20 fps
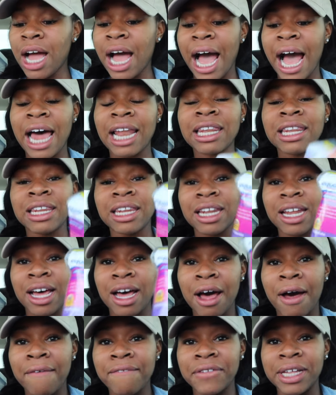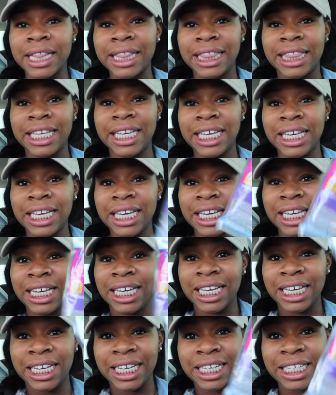I love
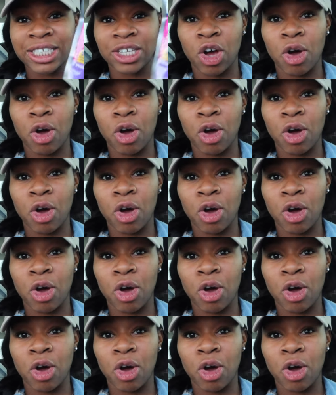these.